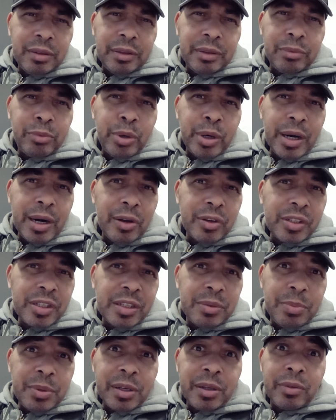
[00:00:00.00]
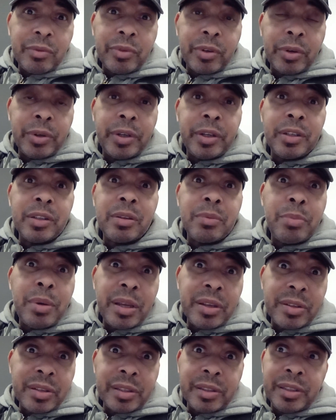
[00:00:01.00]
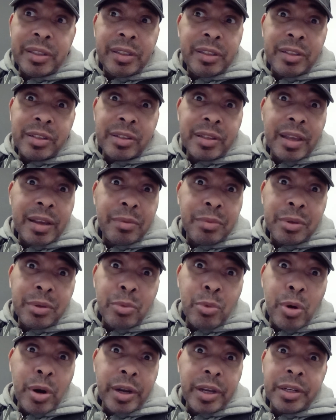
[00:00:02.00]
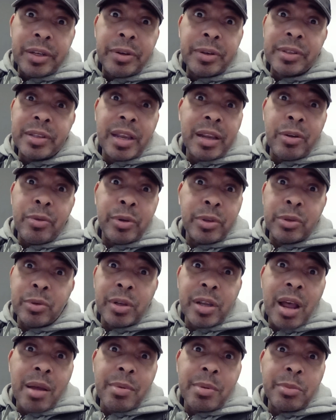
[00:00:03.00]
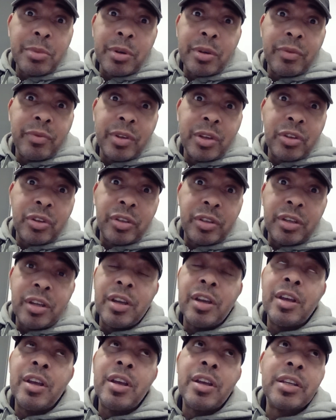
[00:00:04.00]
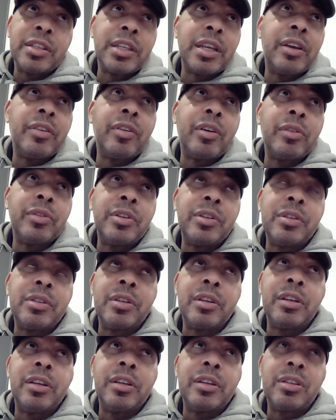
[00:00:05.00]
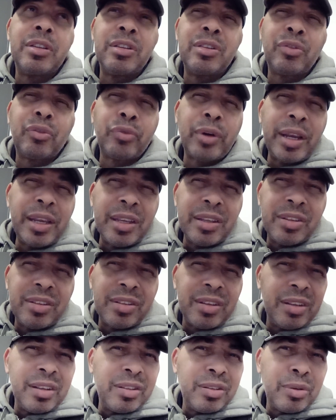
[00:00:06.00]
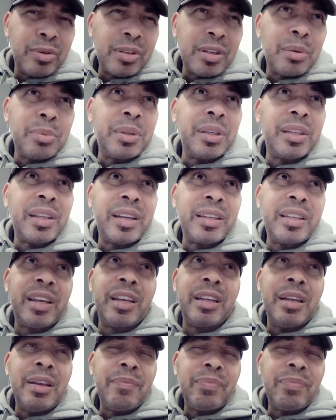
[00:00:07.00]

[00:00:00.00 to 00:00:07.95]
warehouse that's been converted into basically, it's like when you walk in there, it's like going to a comic book convention, because they have all these it's Frankensons or something like that.